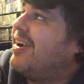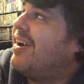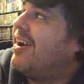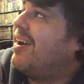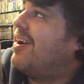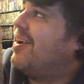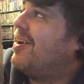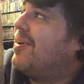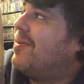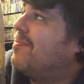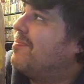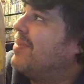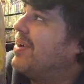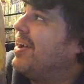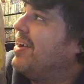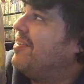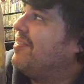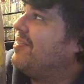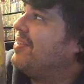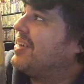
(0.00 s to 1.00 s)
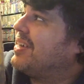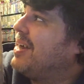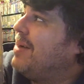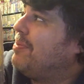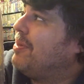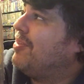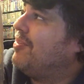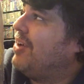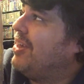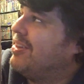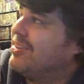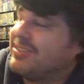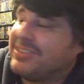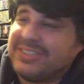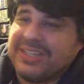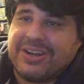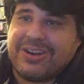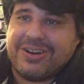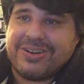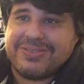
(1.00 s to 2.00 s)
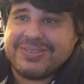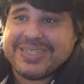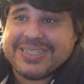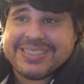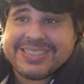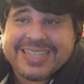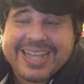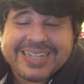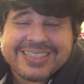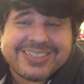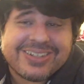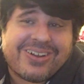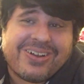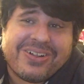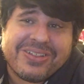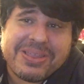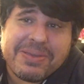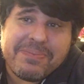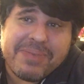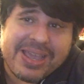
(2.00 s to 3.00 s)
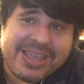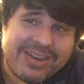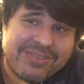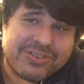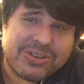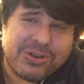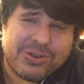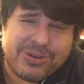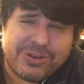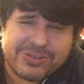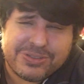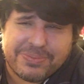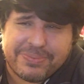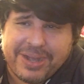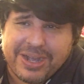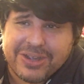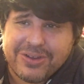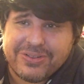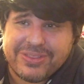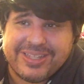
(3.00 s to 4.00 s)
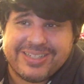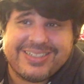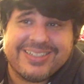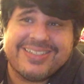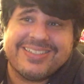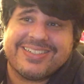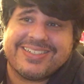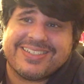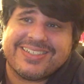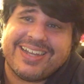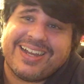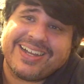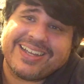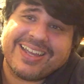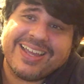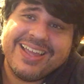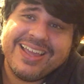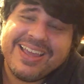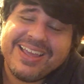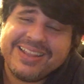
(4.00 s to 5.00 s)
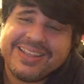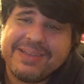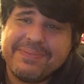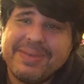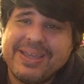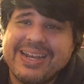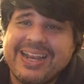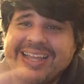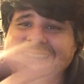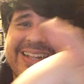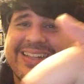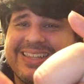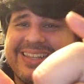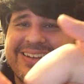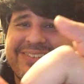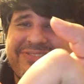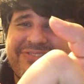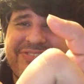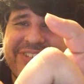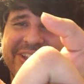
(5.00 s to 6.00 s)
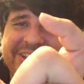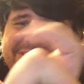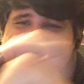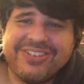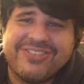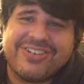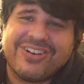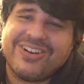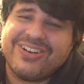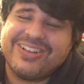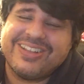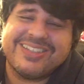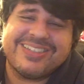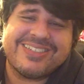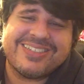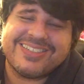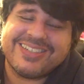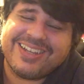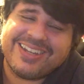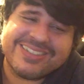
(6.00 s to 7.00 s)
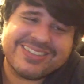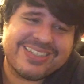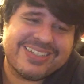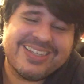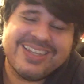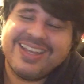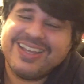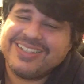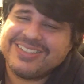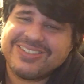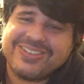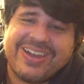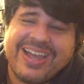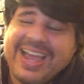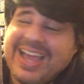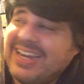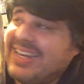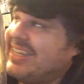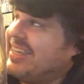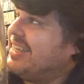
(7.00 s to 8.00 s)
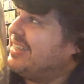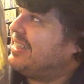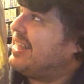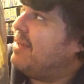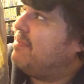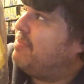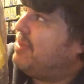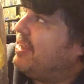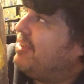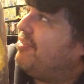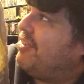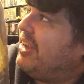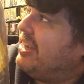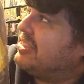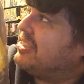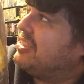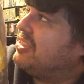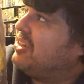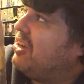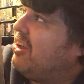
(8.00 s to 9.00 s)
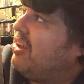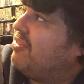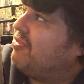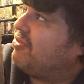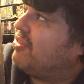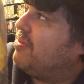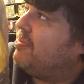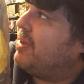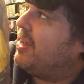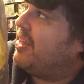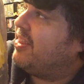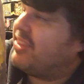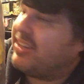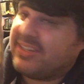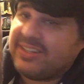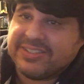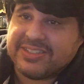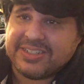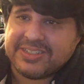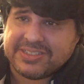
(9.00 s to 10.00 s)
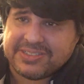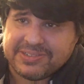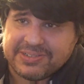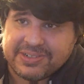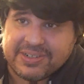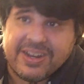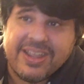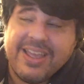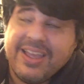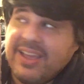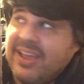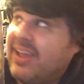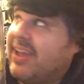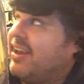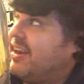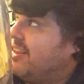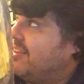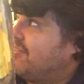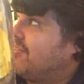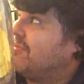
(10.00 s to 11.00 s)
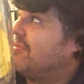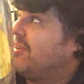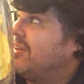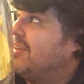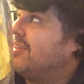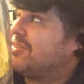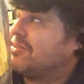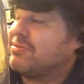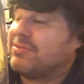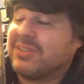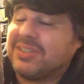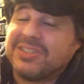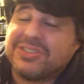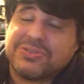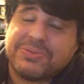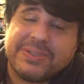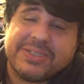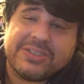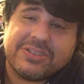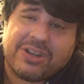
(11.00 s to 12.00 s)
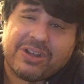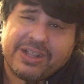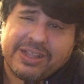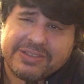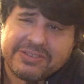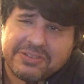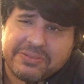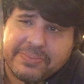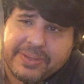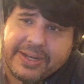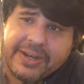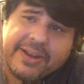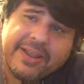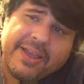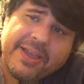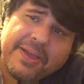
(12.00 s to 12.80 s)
I have a couple of others that are, because that's all they made of Go-Go Tamago that didn't suck. They made like a little figure of her that sucked, so I had to get that big fashion doll from the Disney store, and it's a really sweet doll, I have to admit.